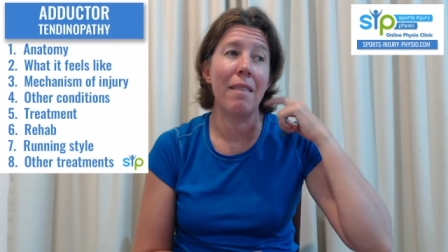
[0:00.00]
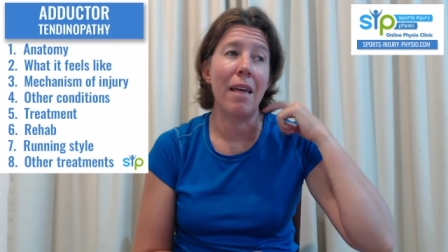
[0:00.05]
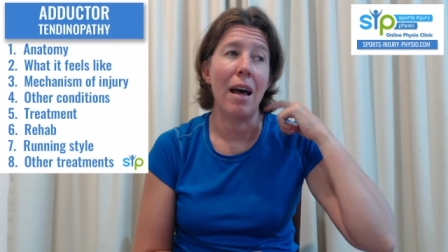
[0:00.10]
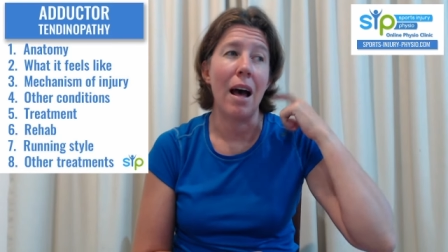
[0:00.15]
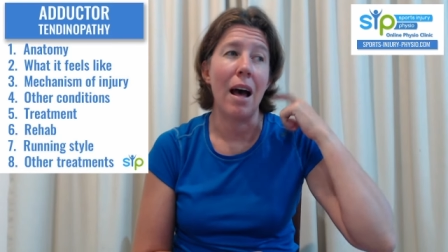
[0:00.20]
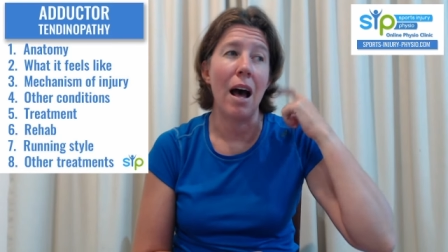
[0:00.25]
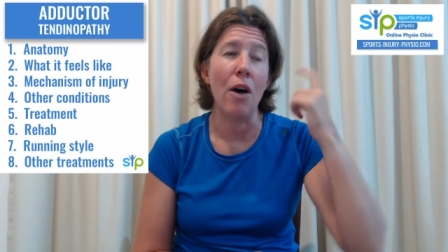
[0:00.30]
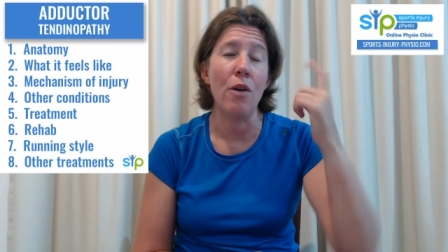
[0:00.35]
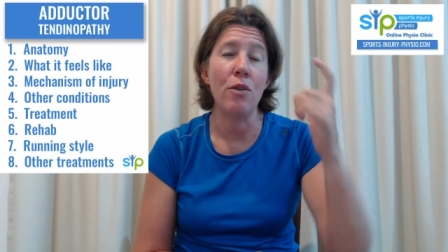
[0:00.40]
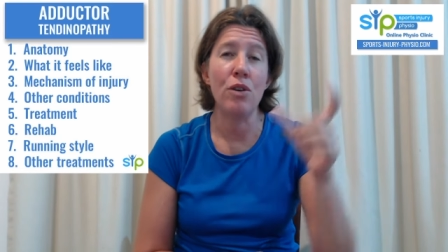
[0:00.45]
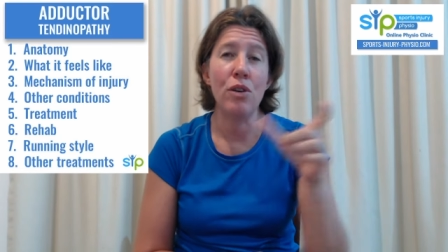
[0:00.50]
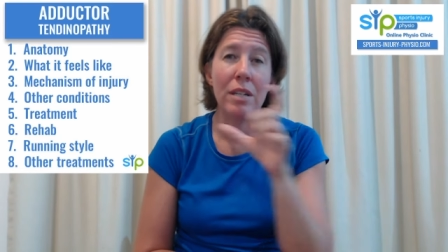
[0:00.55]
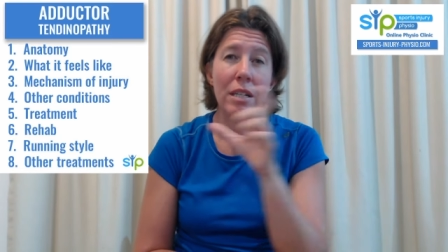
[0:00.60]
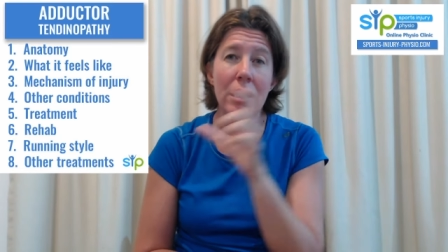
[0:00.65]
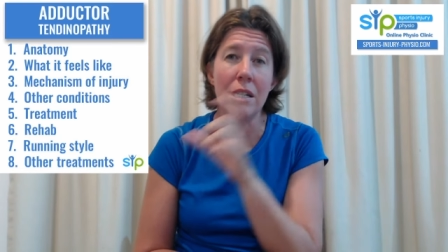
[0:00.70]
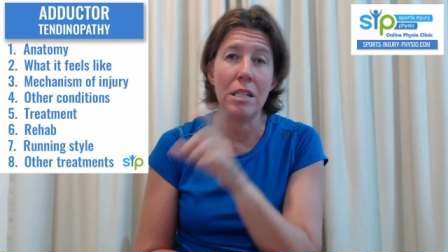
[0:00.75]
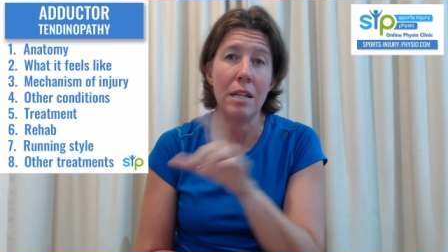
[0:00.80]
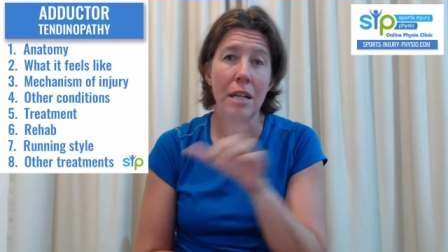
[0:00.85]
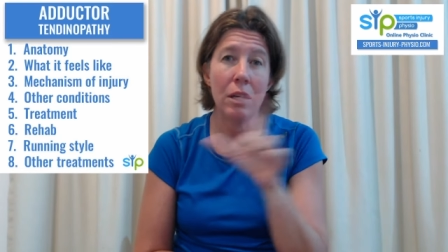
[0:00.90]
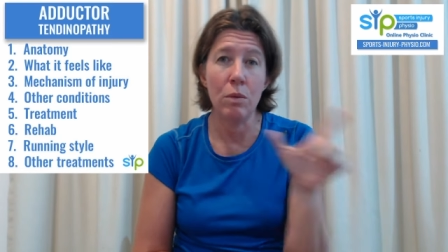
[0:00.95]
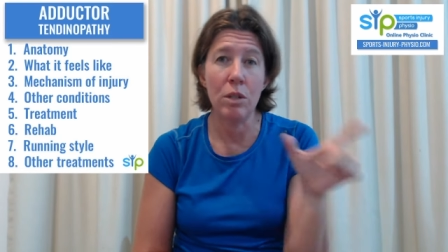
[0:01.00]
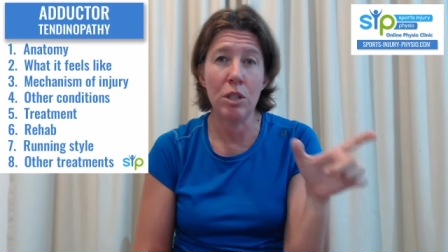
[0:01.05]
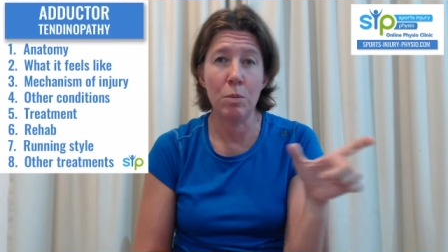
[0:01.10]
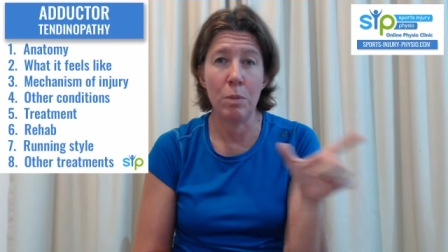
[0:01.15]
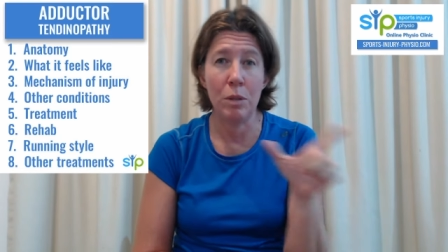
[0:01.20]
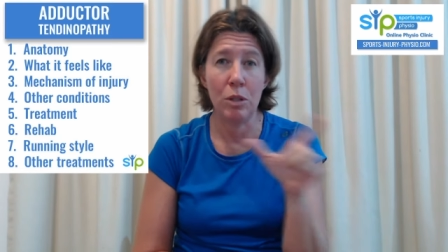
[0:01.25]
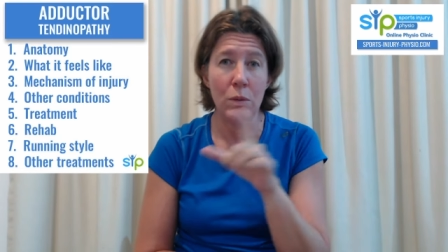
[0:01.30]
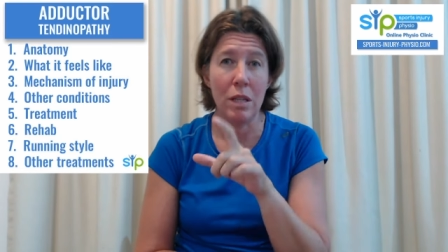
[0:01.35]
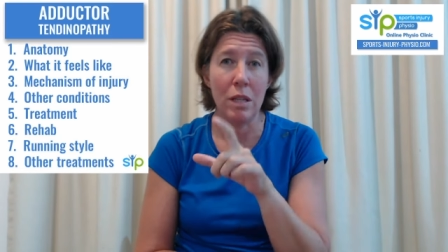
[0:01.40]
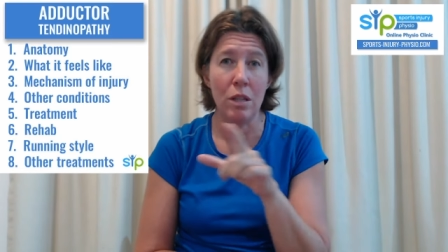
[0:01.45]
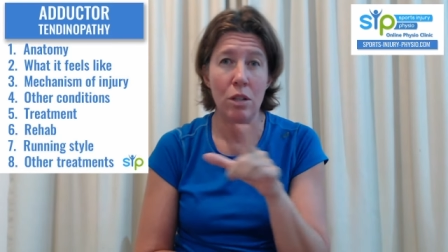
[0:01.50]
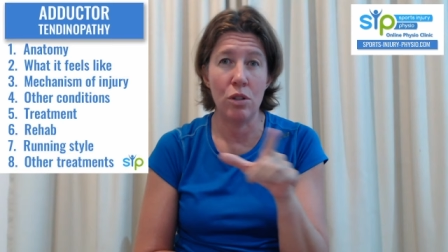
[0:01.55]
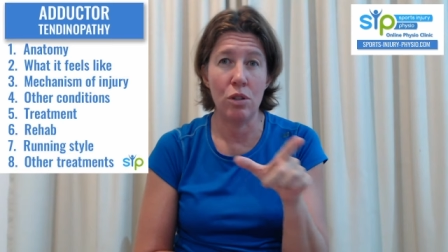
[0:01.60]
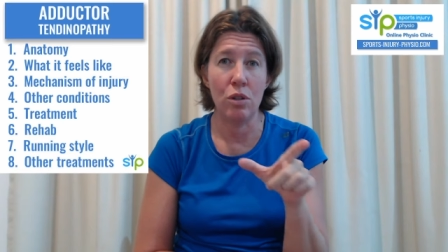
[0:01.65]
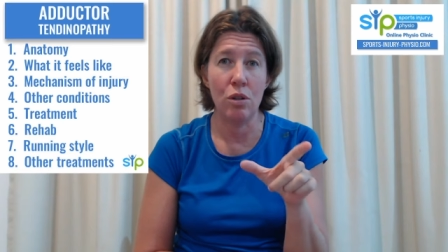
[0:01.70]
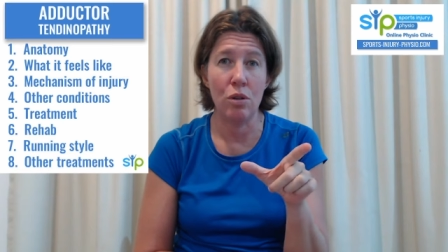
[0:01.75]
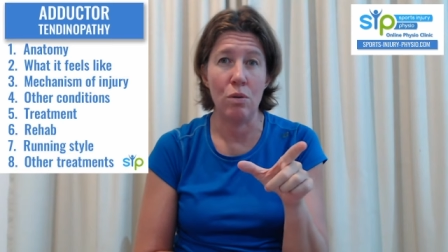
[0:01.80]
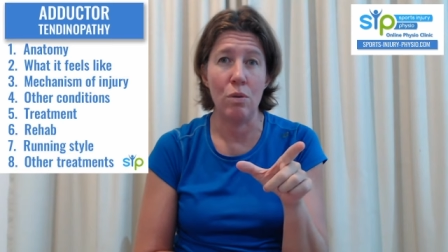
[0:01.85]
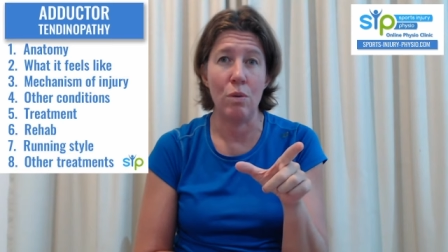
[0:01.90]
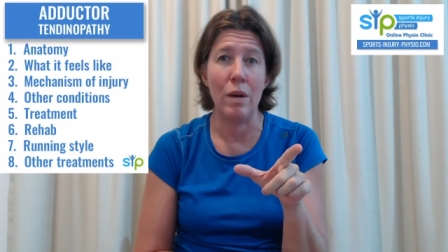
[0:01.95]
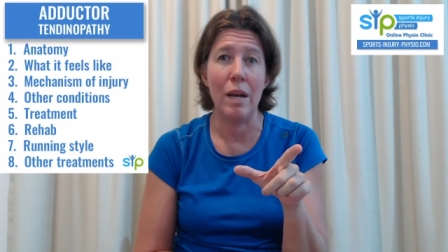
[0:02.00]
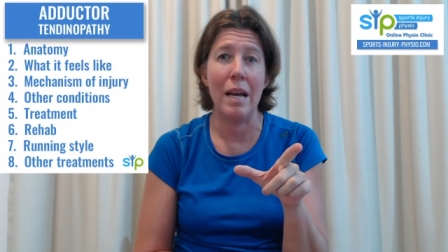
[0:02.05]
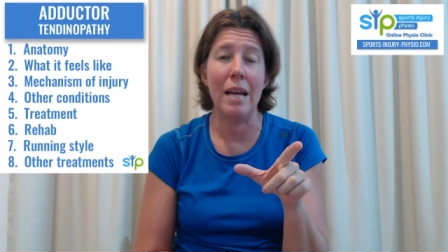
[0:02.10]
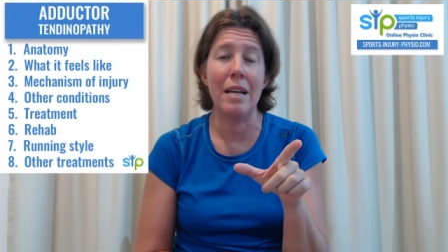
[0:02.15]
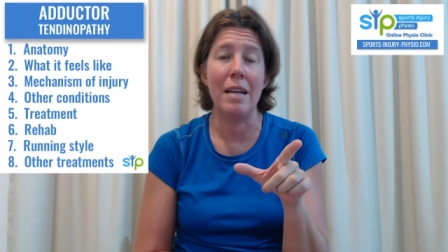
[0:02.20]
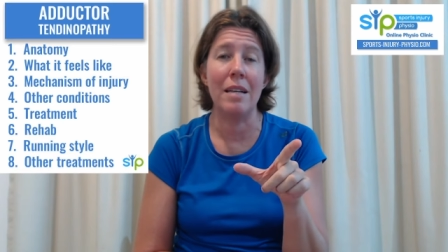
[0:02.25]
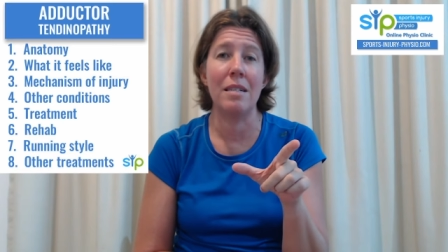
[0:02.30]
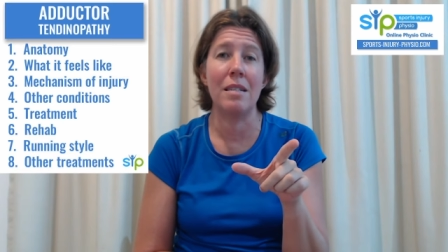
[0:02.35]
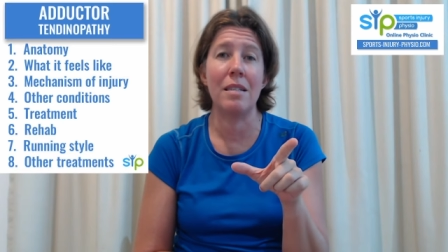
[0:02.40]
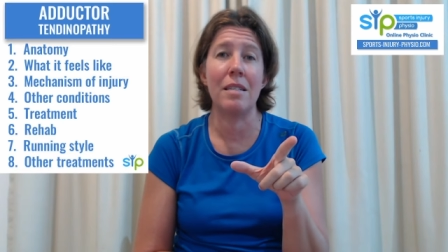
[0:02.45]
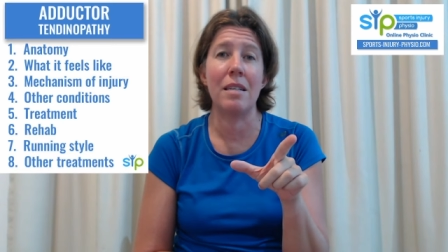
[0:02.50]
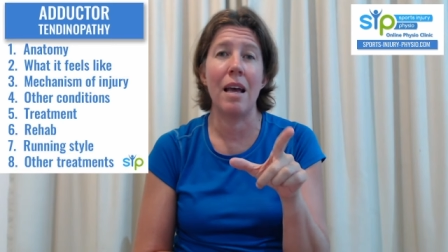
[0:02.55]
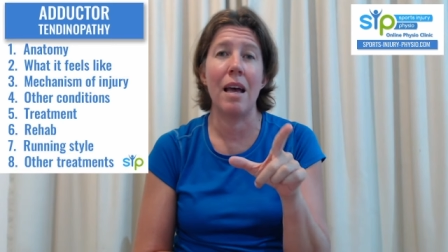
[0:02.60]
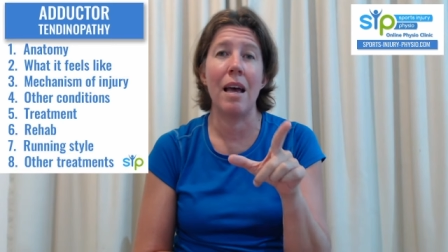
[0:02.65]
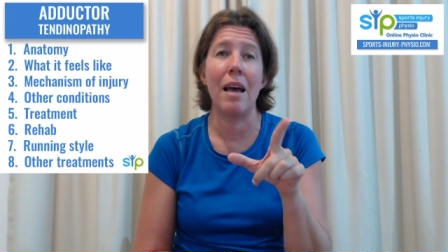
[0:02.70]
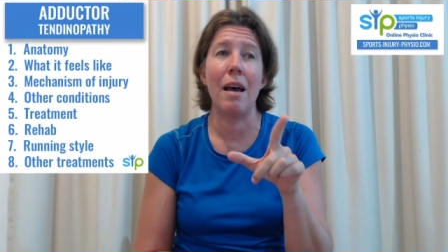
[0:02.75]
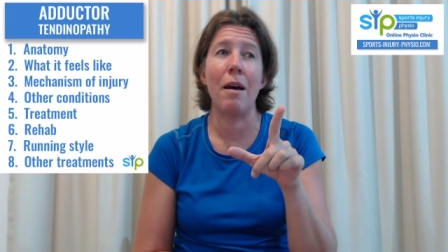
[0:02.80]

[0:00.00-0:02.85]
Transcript: how you distinguish between the two is